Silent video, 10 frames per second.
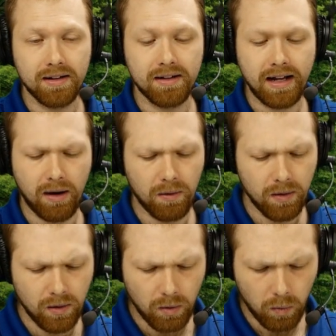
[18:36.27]
Now,
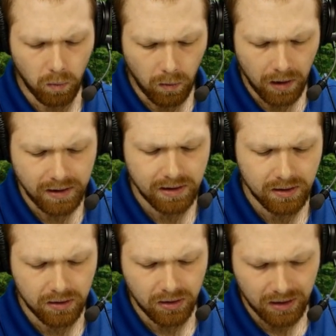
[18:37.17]
what
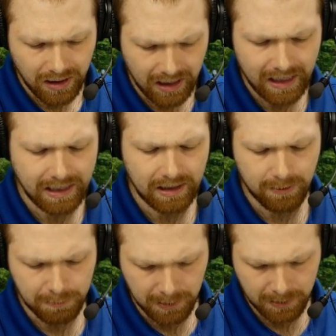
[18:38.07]
kind
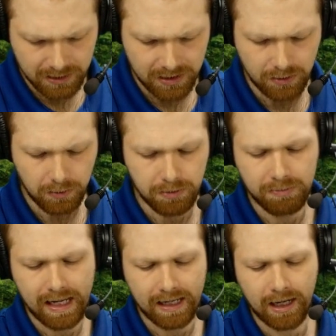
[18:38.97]
of person would
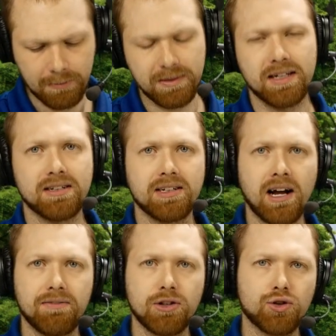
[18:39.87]
make up this
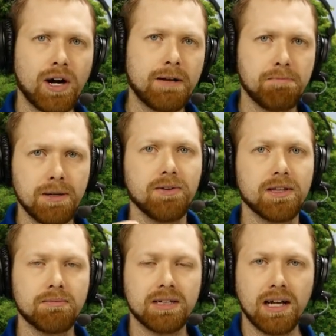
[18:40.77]
stuff to try and build
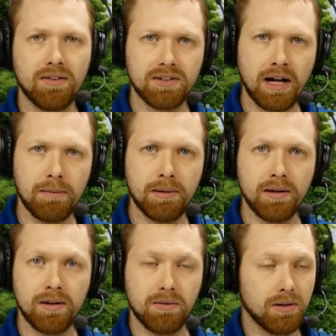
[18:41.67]
themselves up
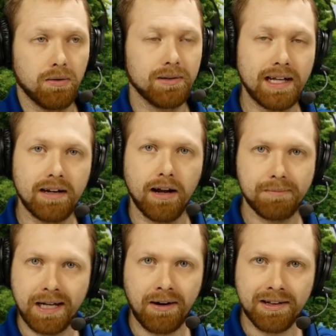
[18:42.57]
when it only ended
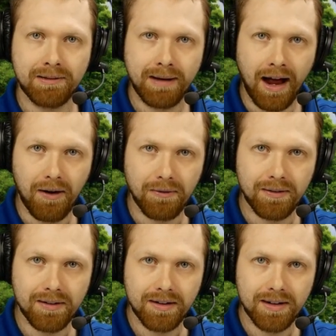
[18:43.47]
up tearing them down?
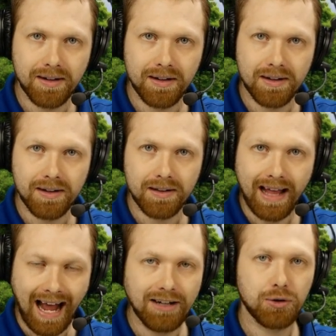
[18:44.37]

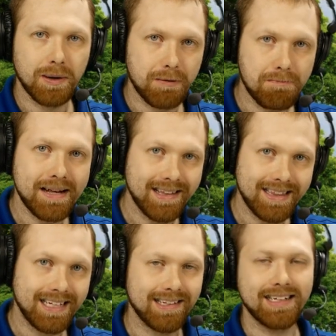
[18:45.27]
They had to
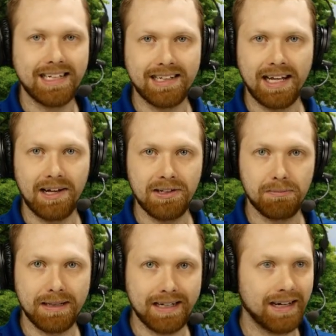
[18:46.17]
admit these details
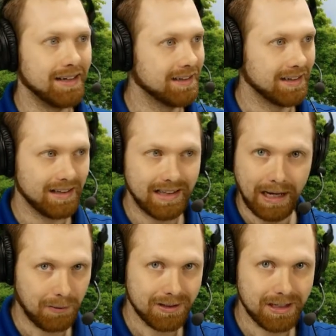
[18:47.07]
because
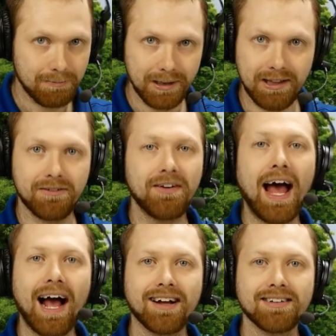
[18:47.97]
they were simply the
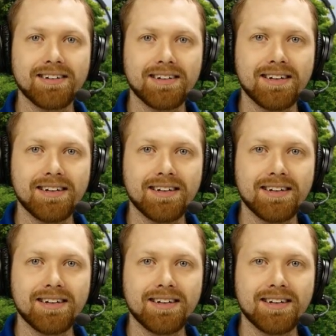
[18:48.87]
facts.